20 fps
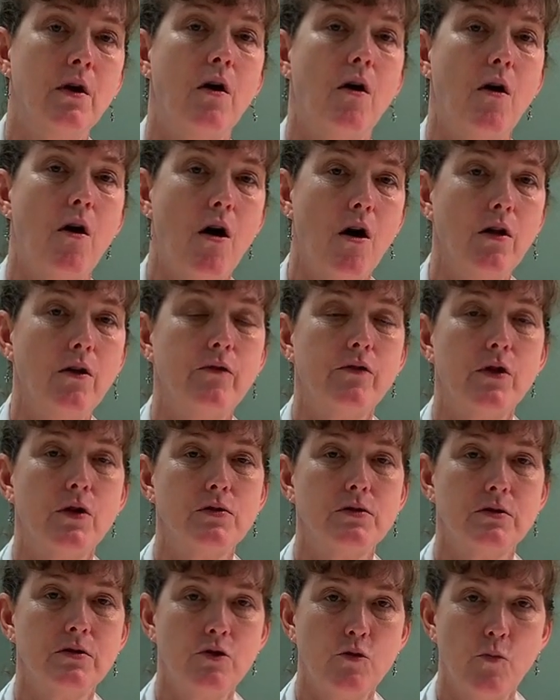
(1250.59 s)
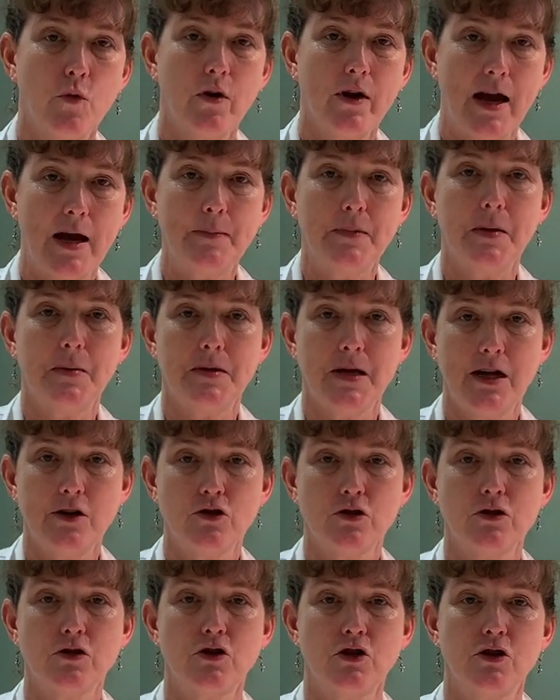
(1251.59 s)
all of those newborn
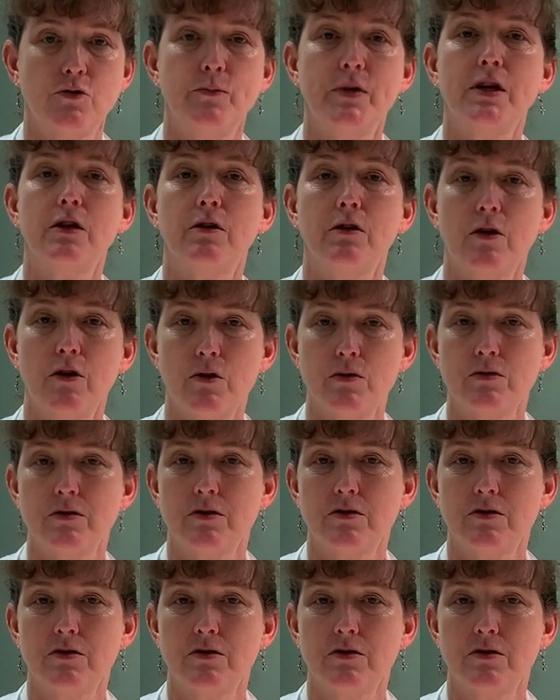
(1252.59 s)
adaptations should be closed,